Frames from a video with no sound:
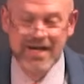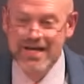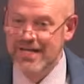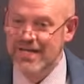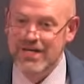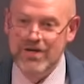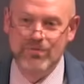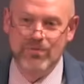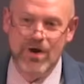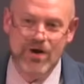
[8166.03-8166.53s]

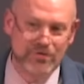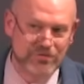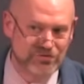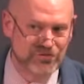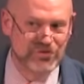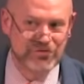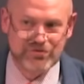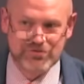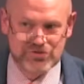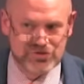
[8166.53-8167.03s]
He wrote to
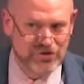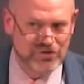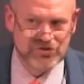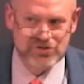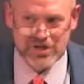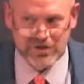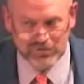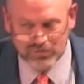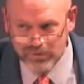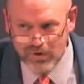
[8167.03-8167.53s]
the church
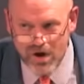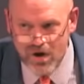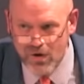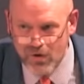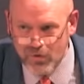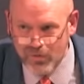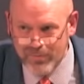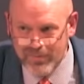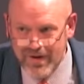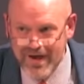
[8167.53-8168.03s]
in
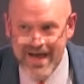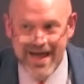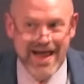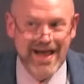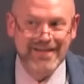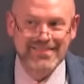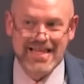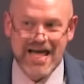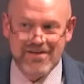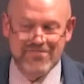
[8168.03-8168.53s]
Rome
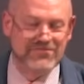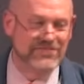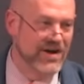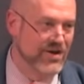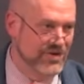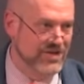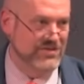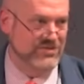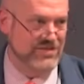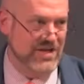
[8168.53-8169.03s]
at that
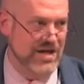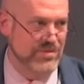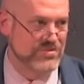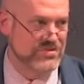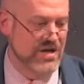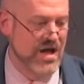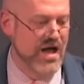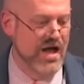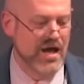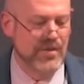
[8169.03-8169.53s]
very same
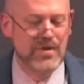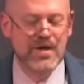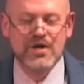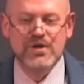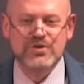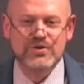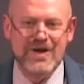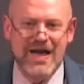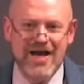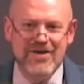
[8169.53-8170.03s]
time.
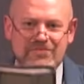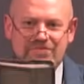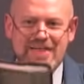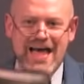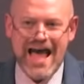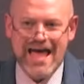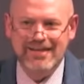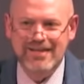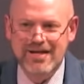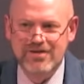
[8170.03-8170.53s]
You have
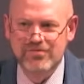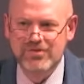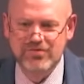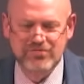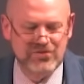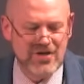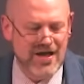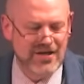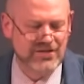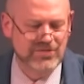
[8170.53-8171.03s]
that level of
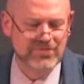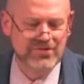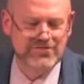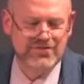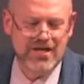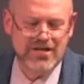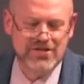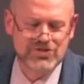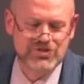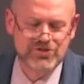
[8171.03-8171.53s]

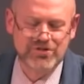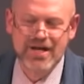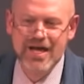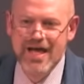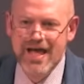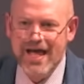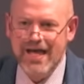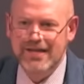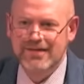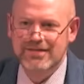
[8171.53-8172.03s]
documentation,
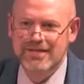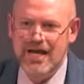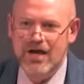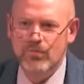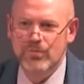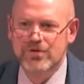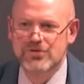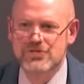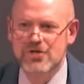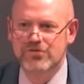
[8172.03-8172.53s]
and yet
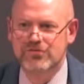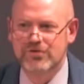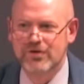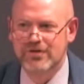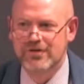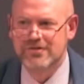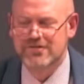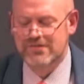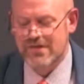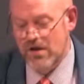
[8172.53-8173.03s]
we just heard
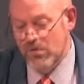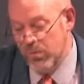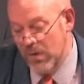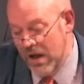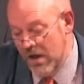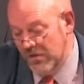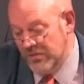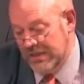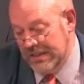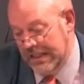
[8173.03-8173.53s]
it said,
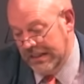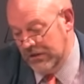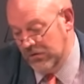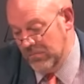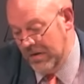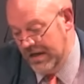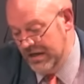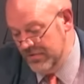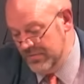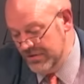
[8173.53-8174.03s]
well, yeah, there
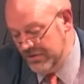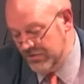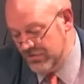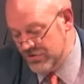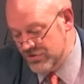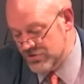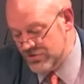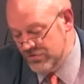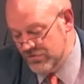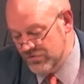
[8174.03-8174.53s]
might have been
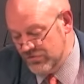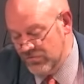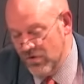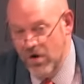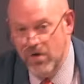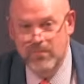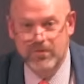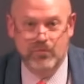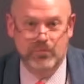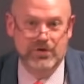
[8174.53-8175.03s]
Christians in
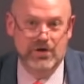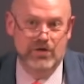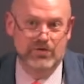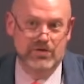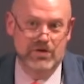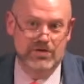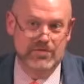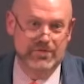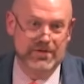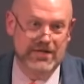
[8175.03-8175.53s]
Rome, but we don't
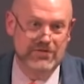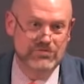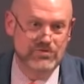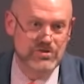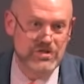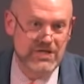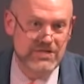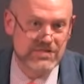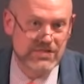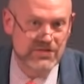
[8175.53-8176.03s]
really believe in
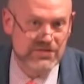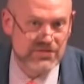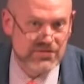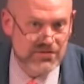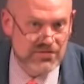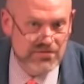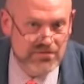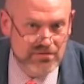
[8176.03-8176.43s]
Jesus.